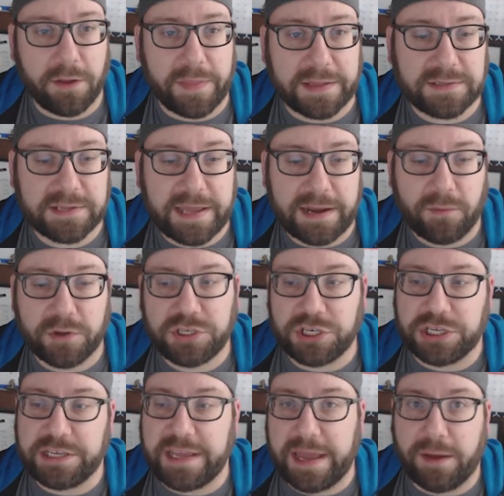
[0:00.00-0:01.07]
you go. That's kind of what
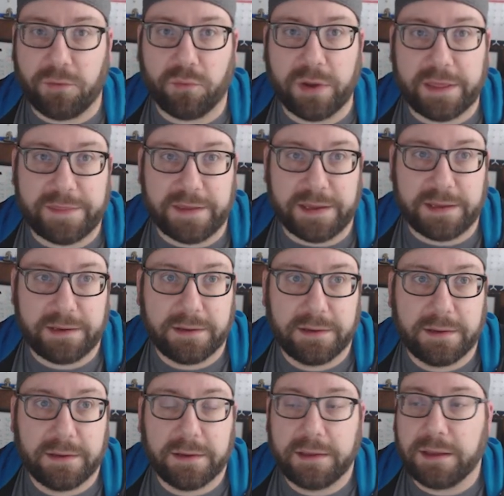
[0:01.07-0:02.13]
you get with it.
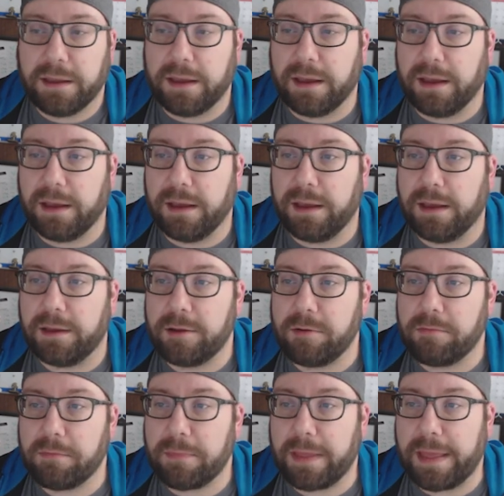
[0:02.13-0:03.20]
I
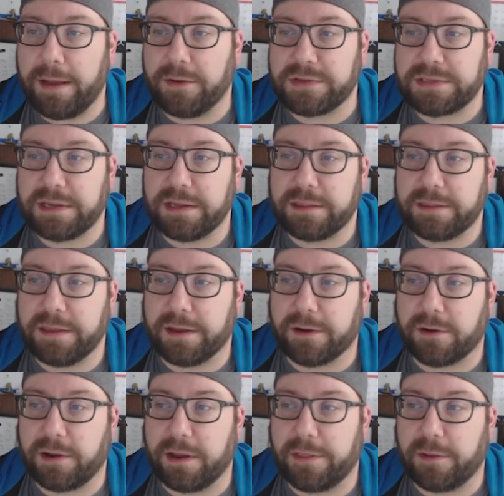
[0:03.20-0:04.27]
will say that
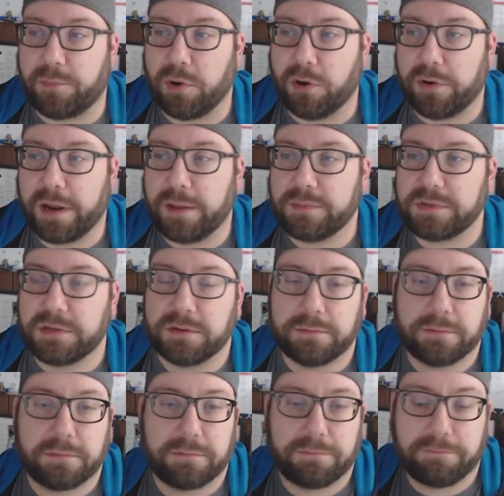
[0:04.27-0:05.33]
their programs,
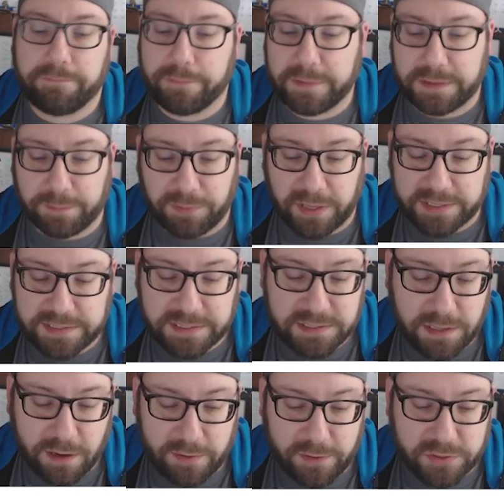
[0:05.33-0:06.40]
the
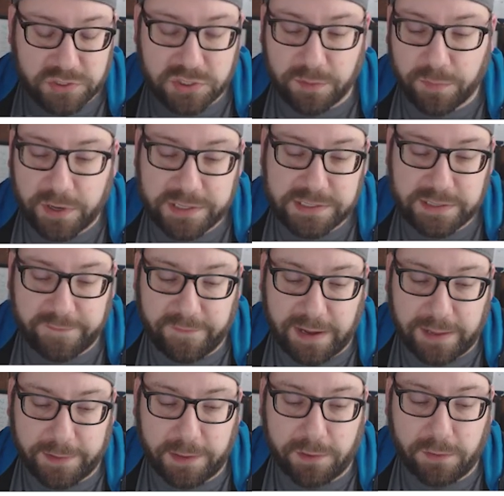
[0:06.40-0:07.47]
pluses are they're super easy to
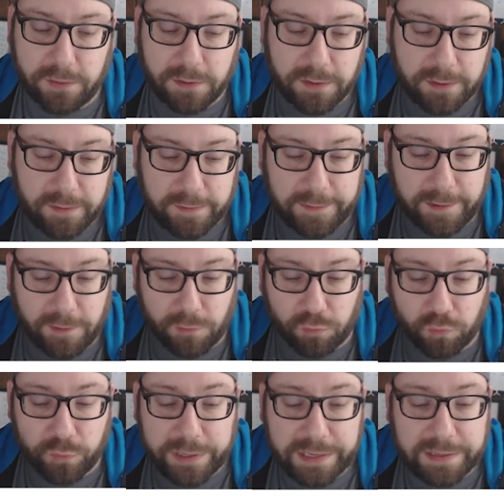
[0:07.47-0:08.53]
follow. They are
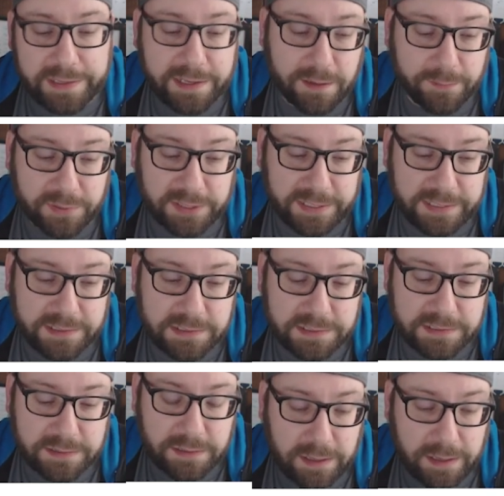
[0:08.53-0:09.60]
really
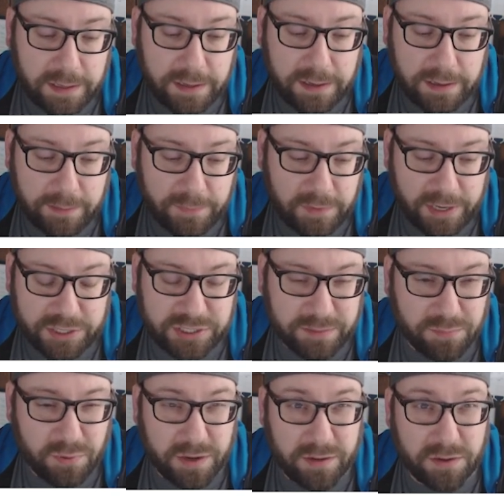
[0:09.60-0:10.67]
complete. They're
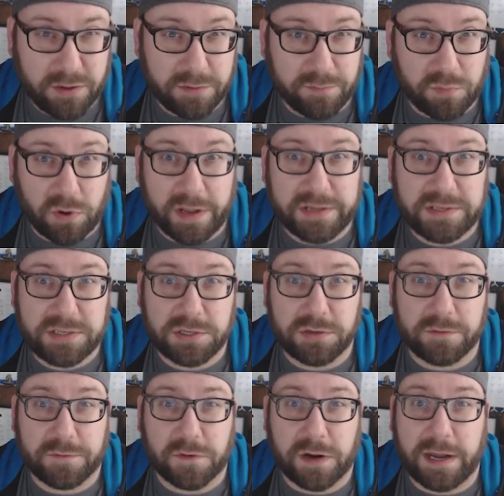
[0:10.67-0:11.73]
actually pretty good price
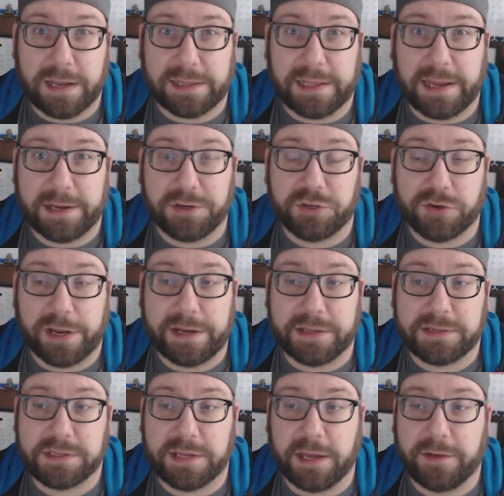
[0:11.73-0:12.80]
too for online
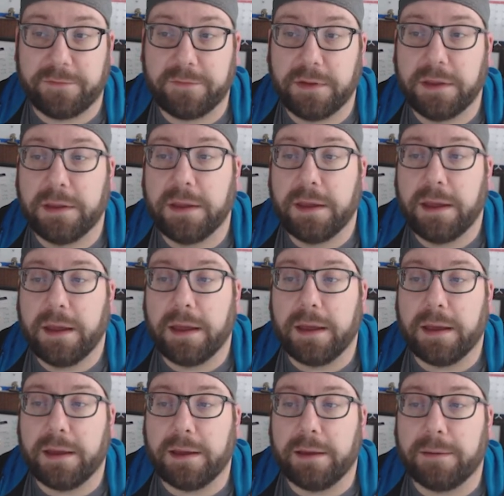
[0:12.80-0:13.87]
training stuff.
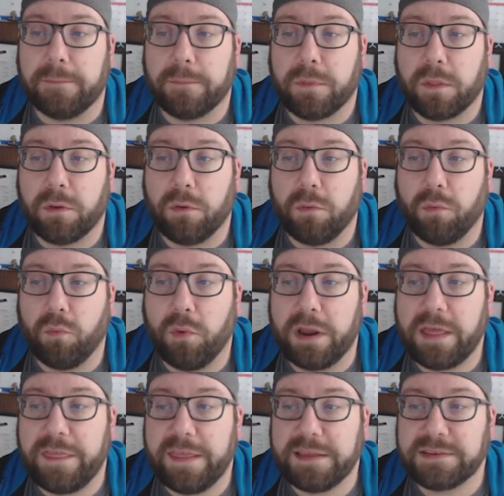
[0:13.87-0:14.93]

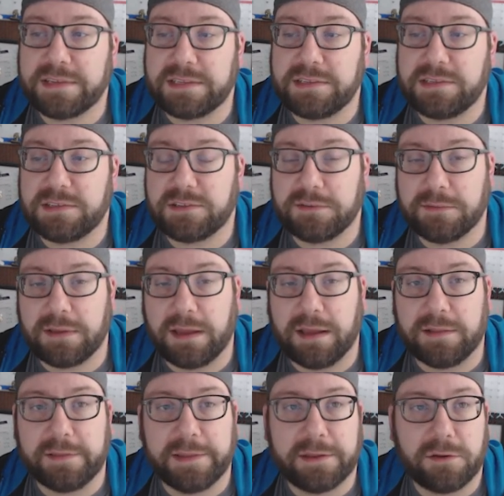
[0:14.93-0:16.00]
One of the things that's
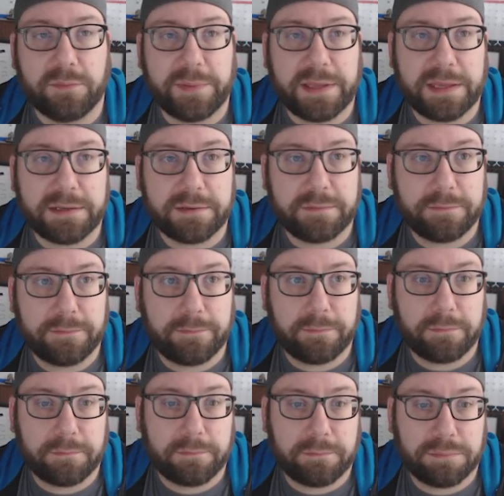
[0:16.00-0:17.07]
a little bit,
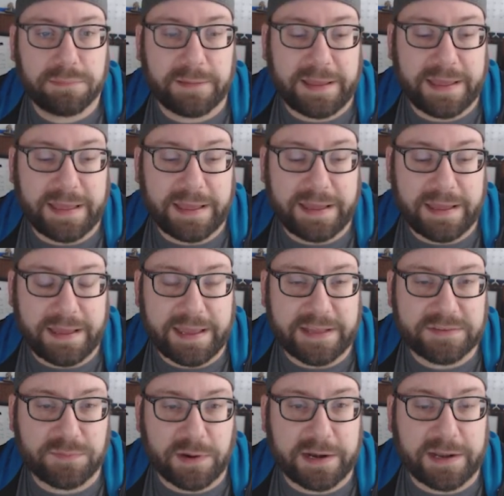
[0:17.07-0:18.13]
I
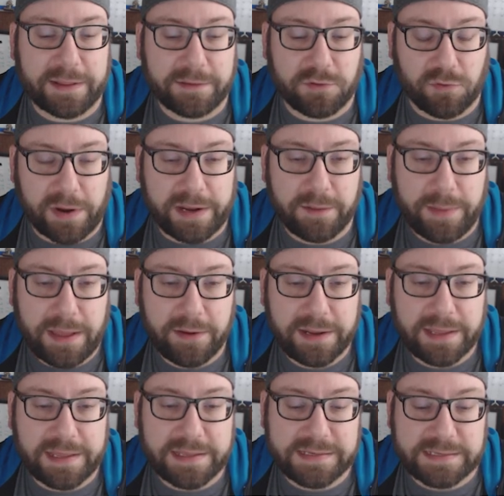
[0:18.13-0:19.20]
guess, probably not great about
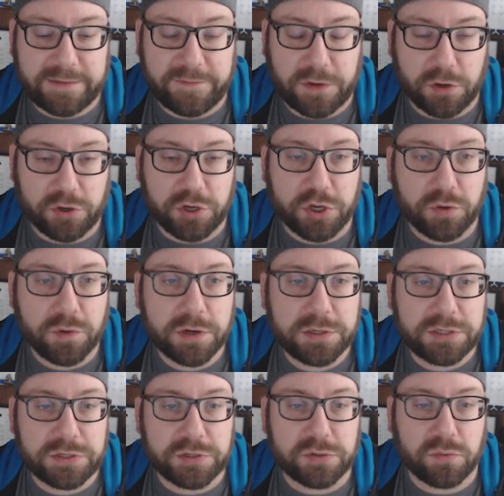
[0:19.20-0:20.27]
it is if you're newer
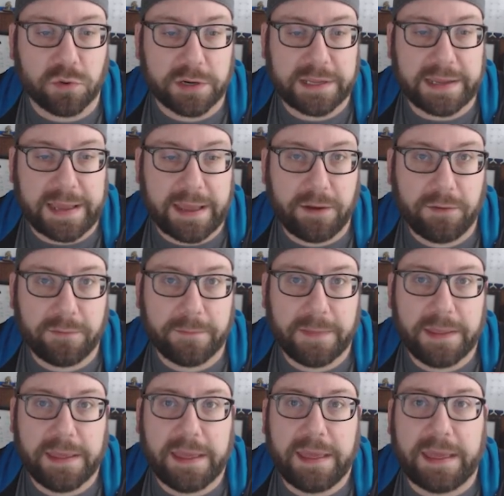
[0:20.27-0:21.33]
to working out,
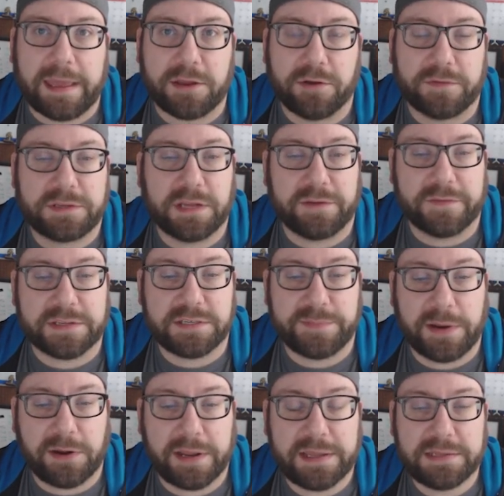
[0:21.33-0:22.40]
you know, have a ton of
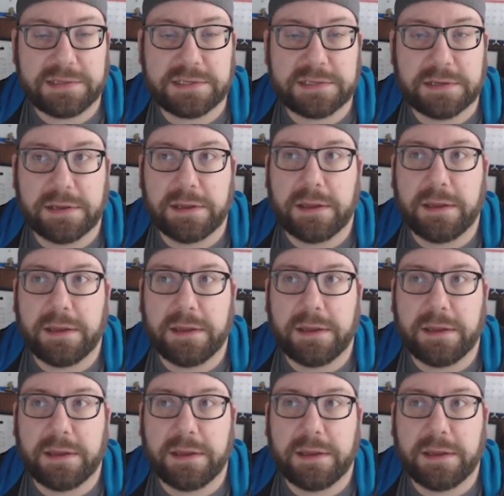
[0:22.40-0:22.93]
experience,